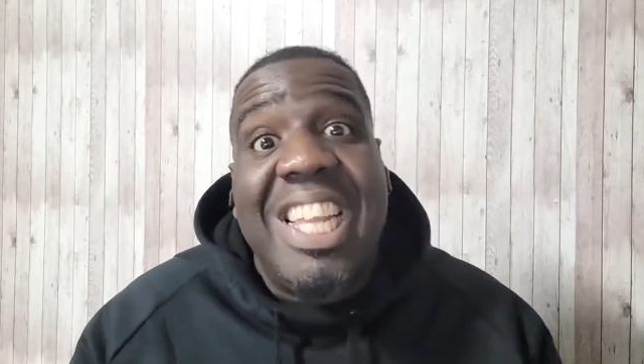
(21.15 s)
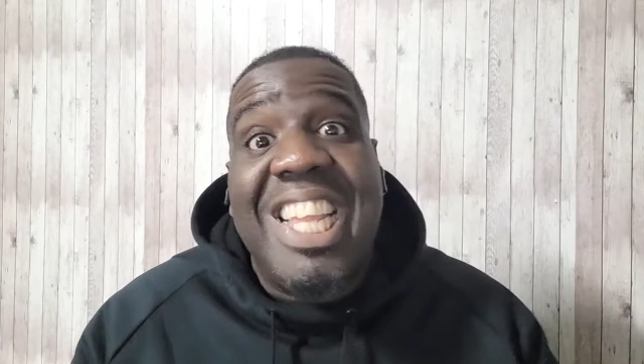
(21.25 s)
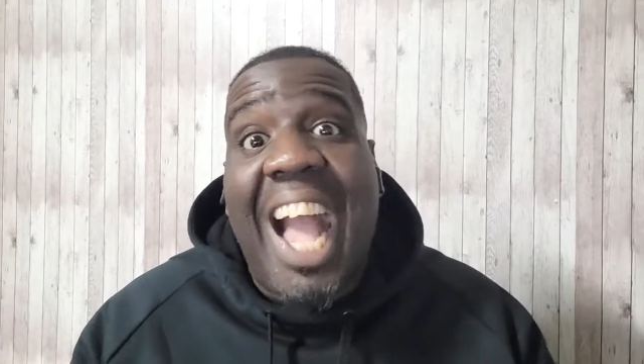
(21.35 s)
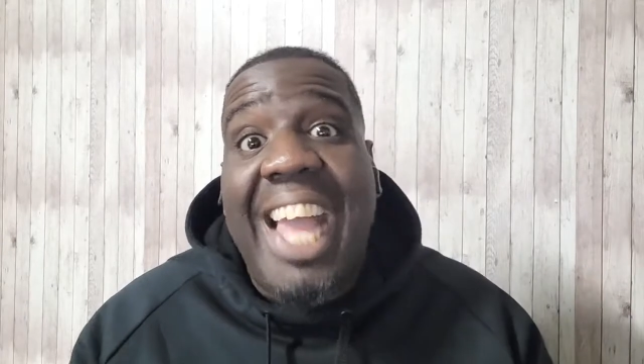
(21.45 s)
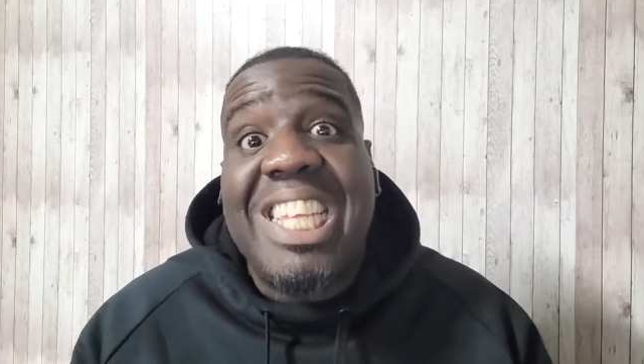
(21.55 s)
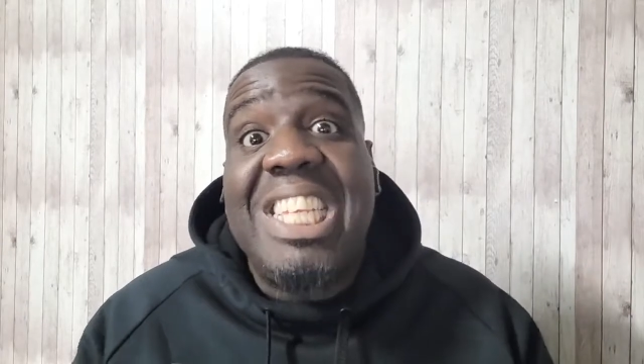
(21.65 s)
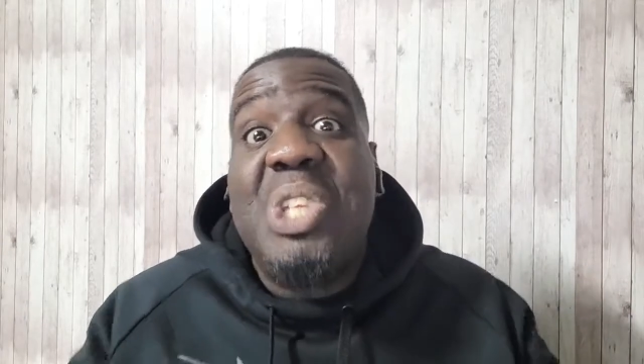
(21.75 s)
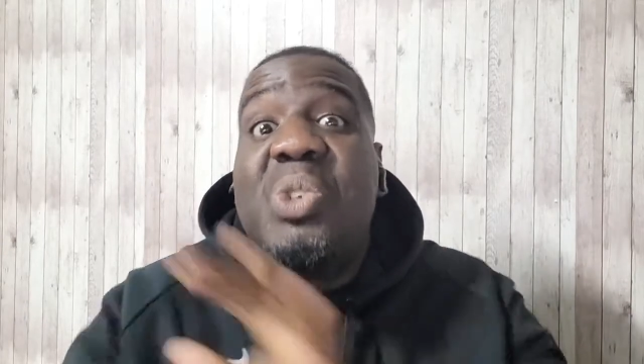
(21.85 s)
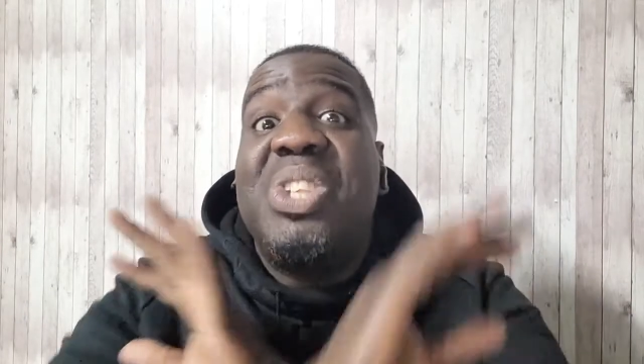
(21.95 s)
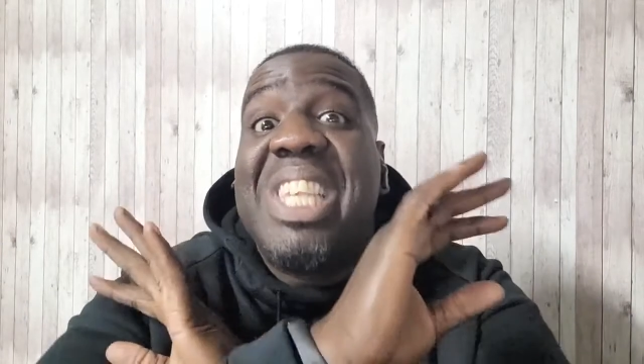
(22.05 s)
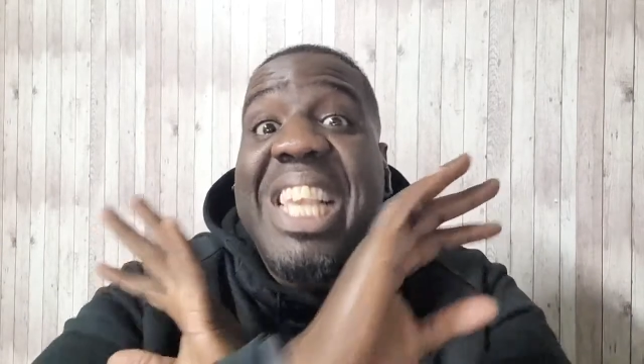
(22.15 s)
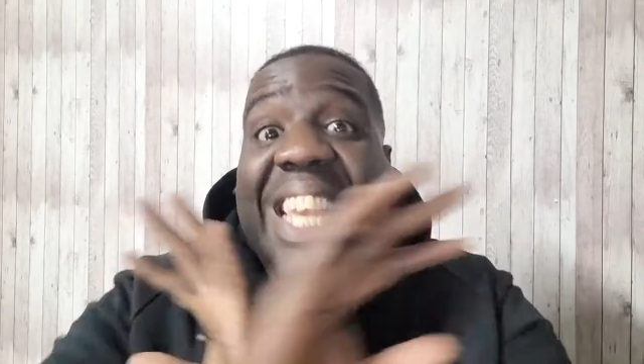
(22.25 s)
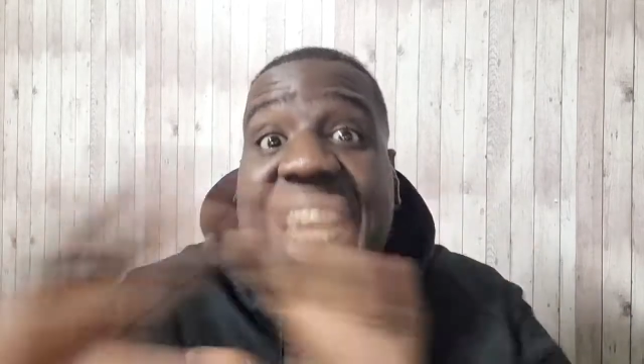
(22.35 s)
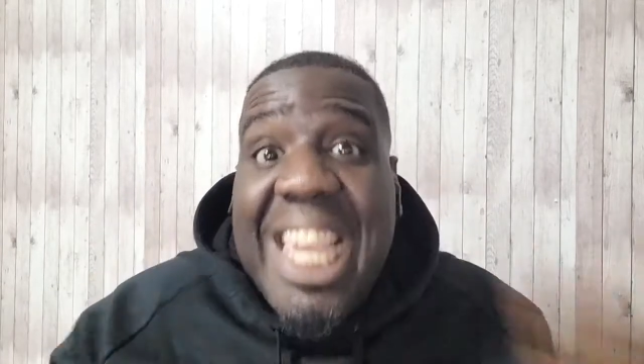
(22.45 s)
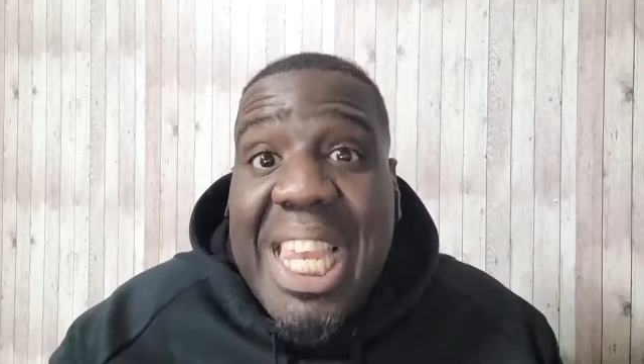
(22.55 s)
God can use
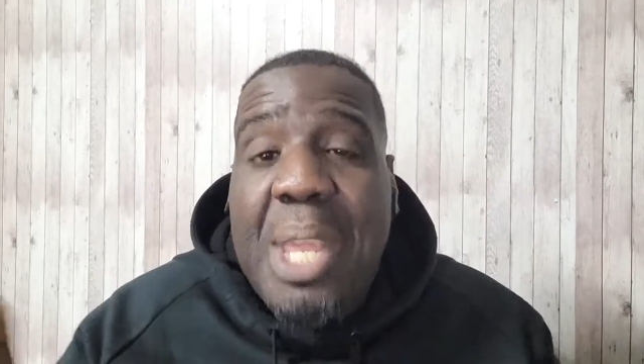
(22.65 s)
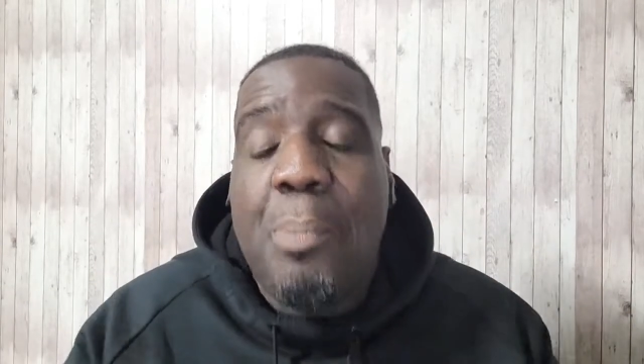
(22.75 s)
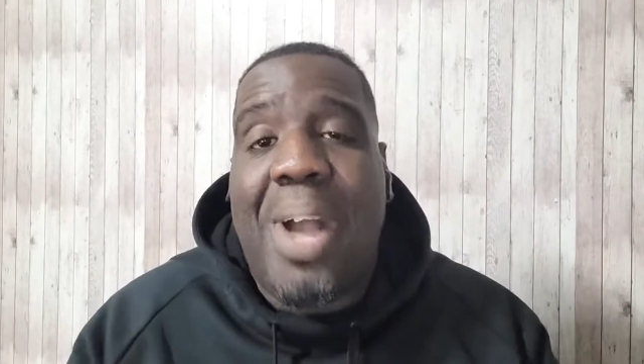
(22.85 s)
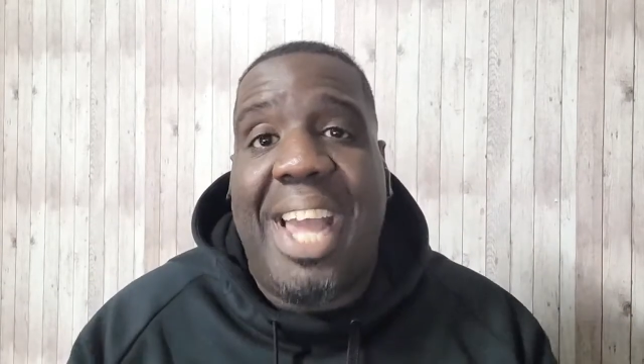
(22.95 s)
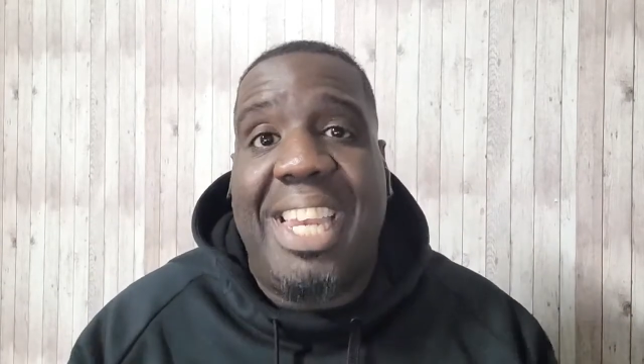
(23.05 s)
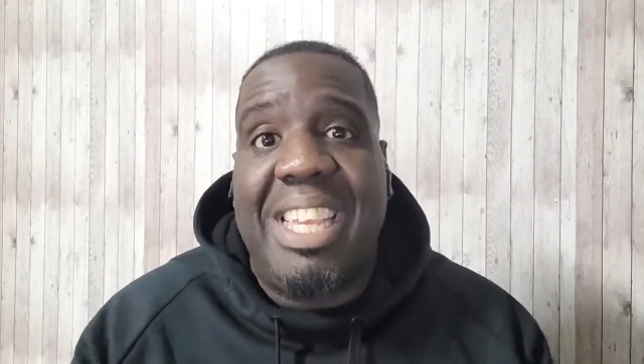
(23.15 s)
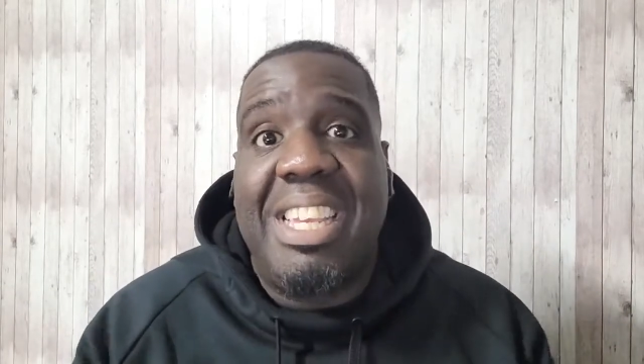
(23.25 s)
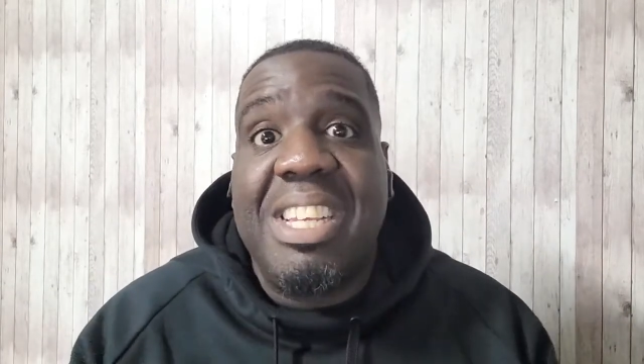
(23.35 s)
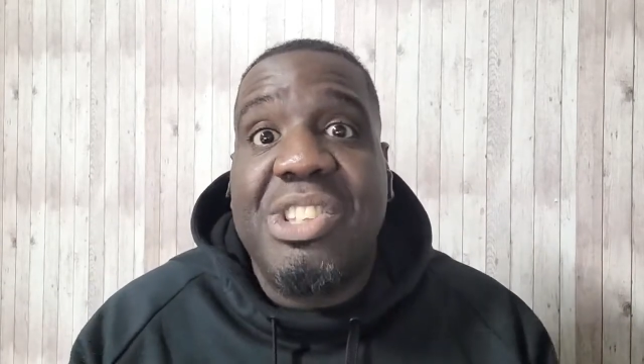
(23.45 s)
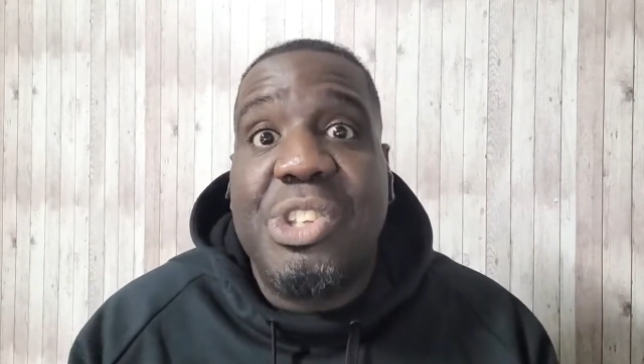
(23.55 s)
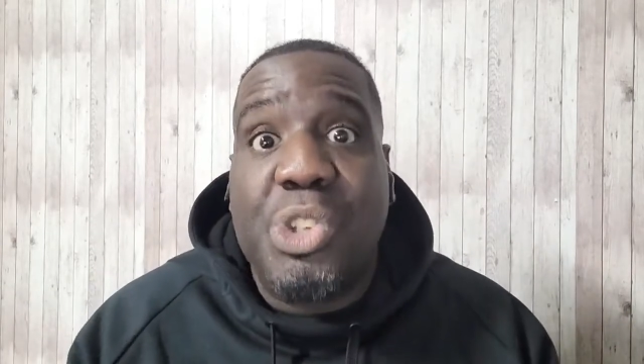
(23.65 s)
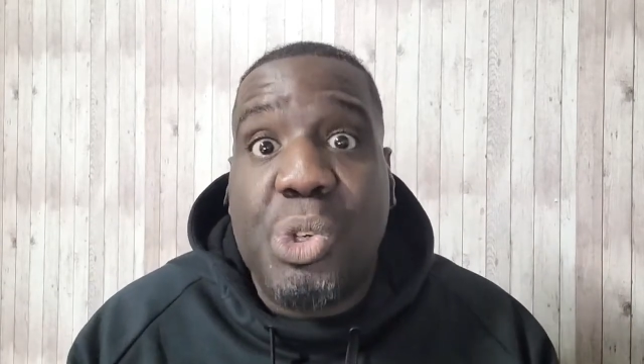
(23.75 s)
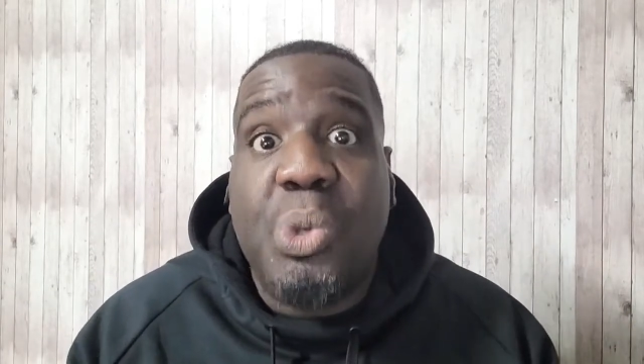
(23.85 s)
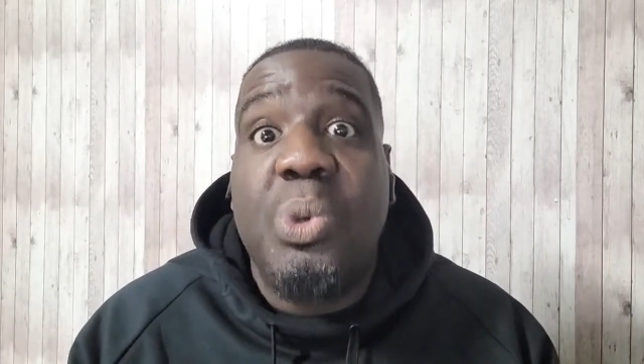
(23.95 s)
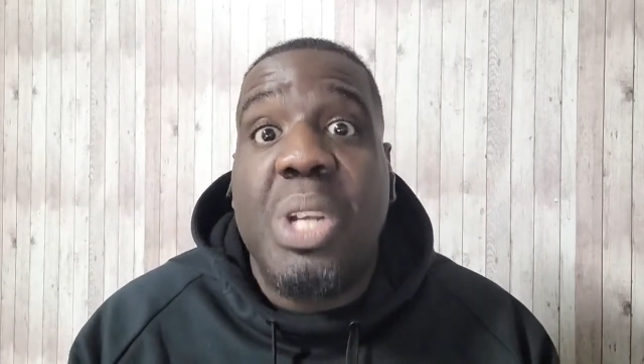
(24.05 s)
anybody to
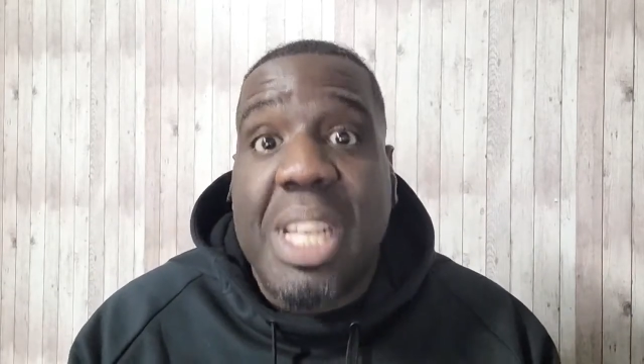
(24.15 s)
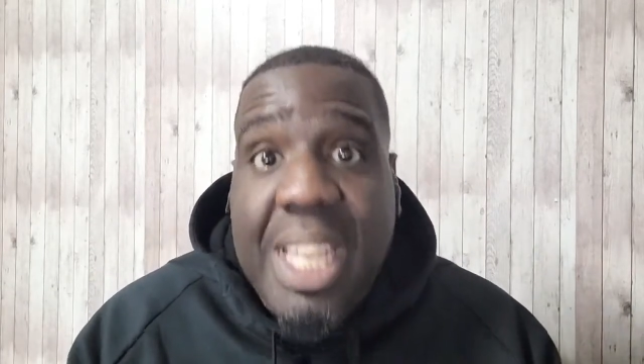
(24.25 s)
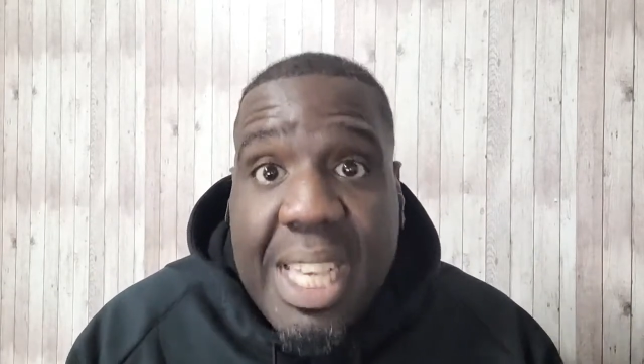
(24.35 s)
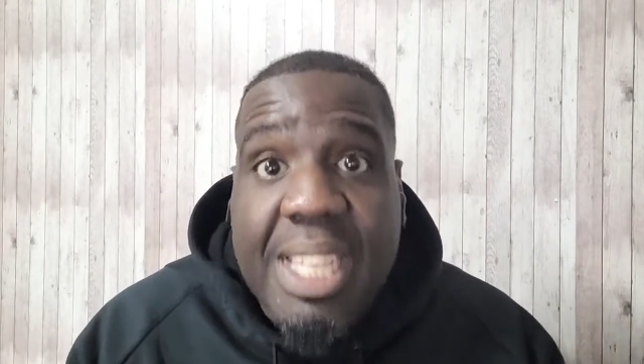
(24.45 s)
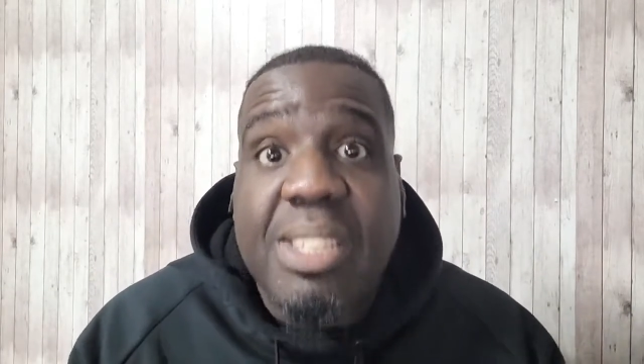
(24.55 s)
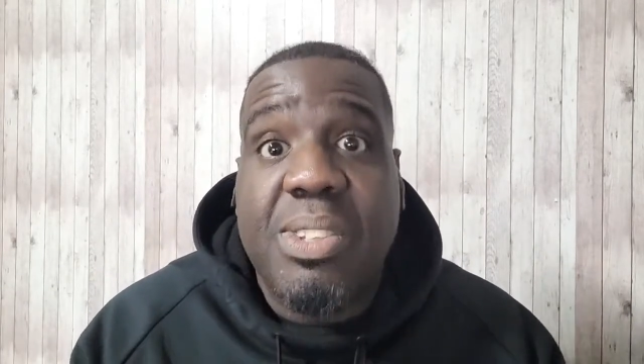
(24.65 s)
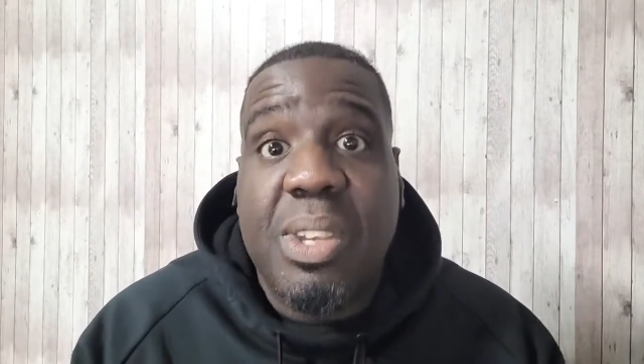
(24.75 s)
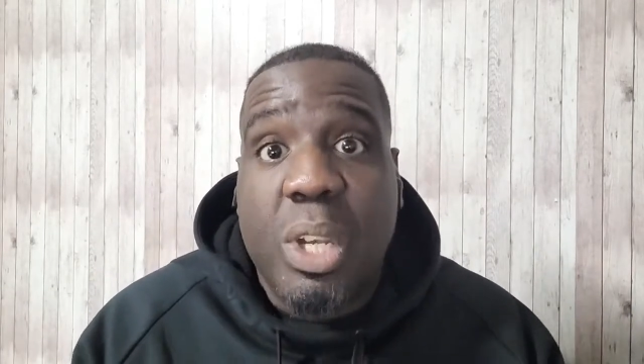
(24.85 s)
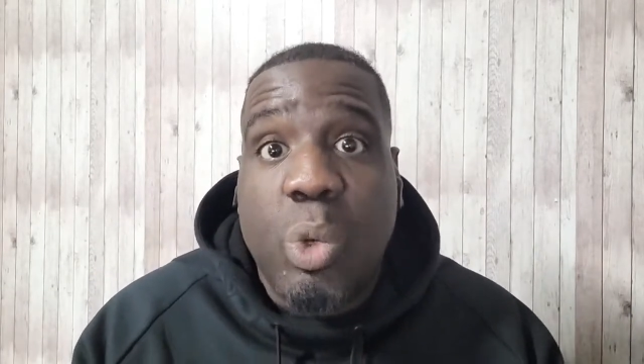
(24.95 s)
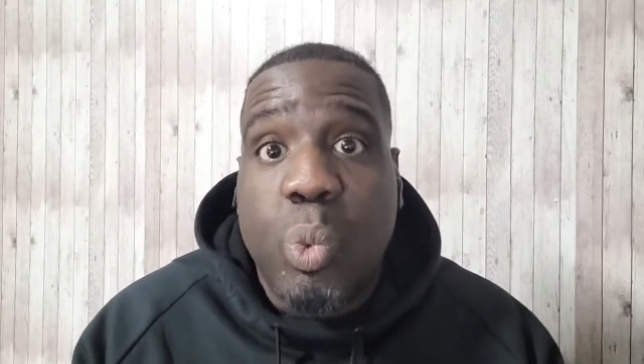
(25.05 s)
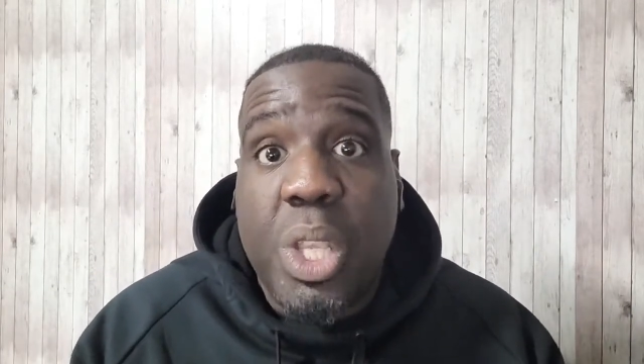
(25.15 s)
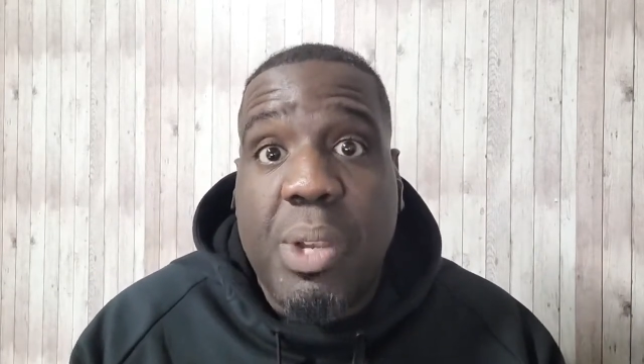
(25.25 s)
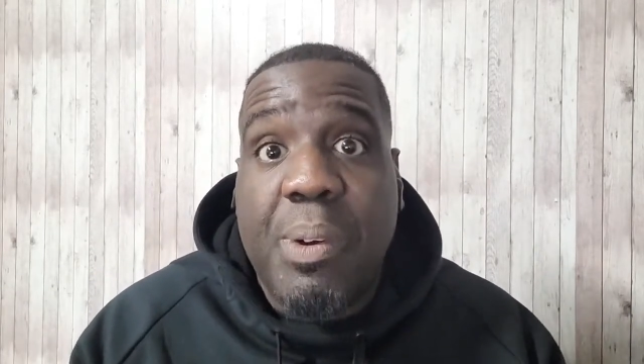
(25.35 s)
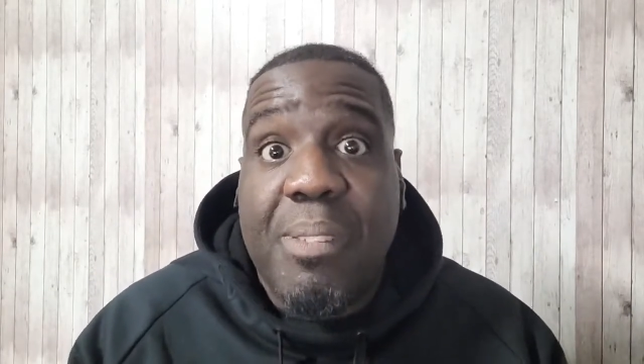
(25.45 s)
do his will.